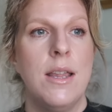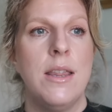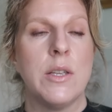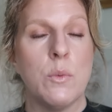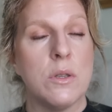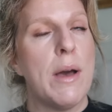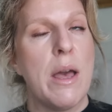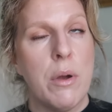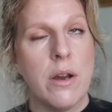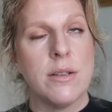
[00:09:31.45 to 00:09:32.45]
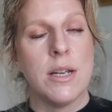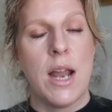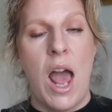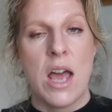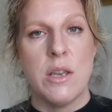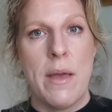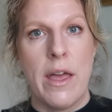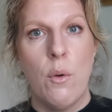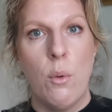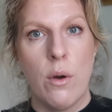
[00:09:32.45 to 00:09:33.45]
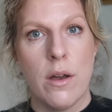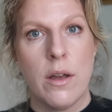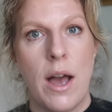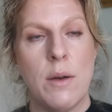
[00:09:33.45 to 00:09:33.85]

this was my person, I had to make it work.